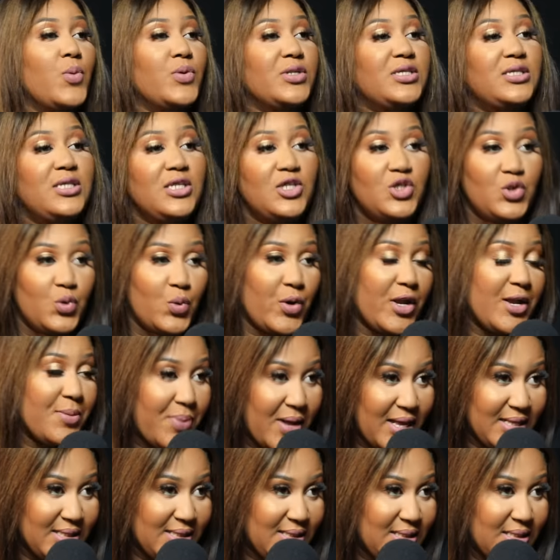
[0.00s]
I was
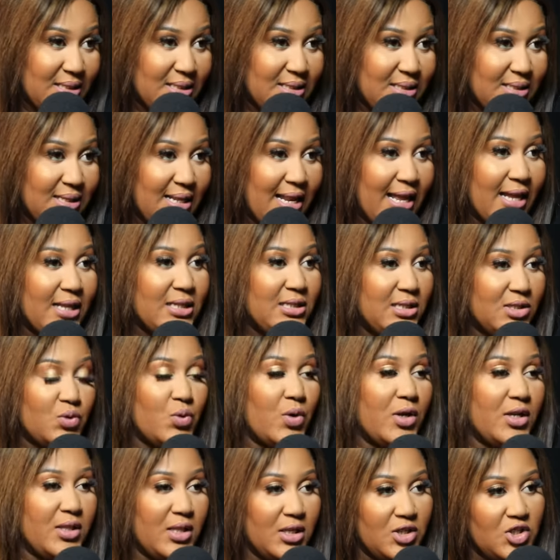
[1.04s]
destroying pastors, like
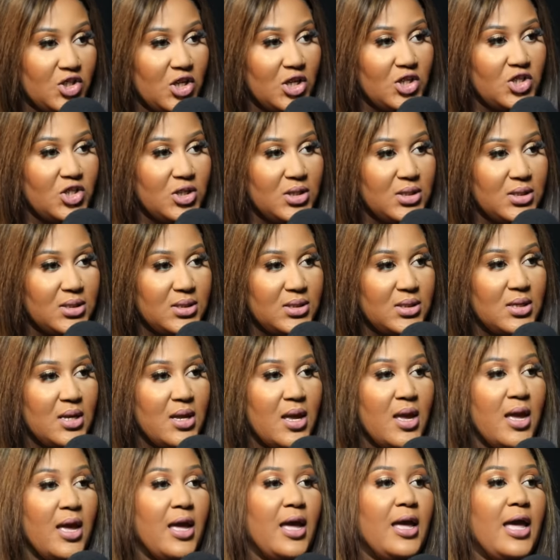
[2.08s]
destroying the churches.
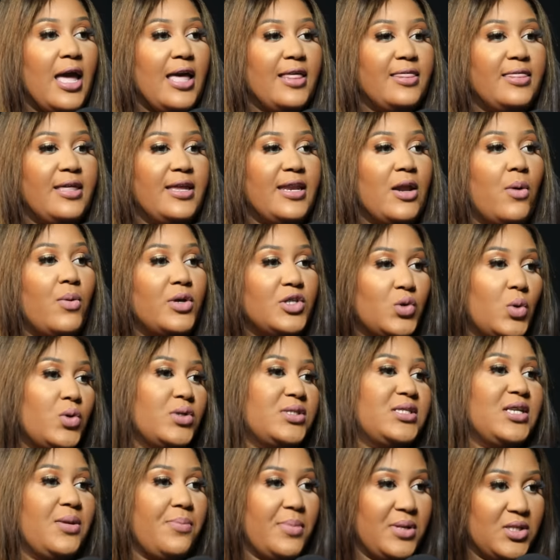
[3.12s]
And then I
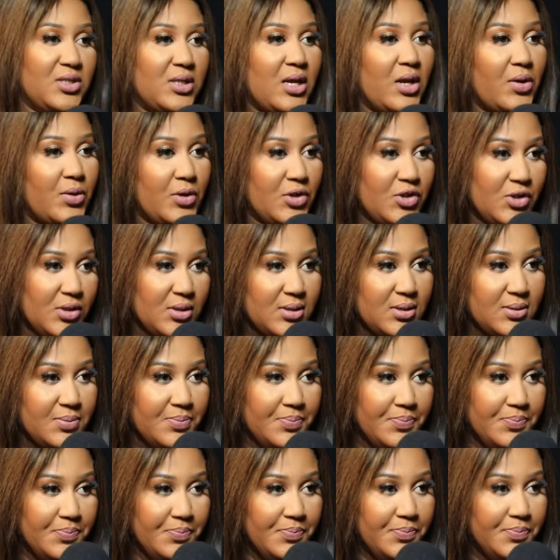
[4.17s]
was causing
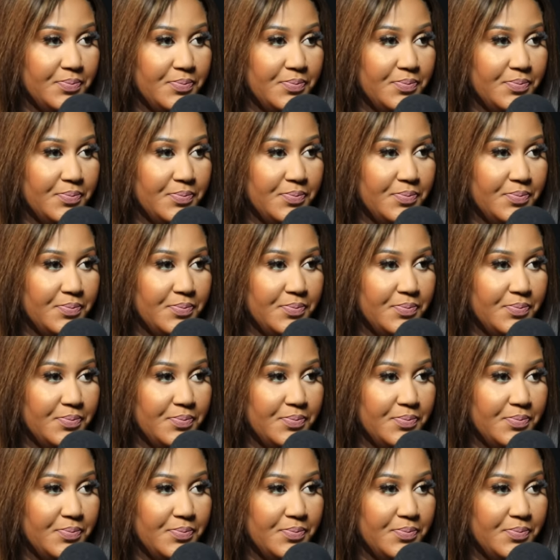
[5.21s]
miscarriages.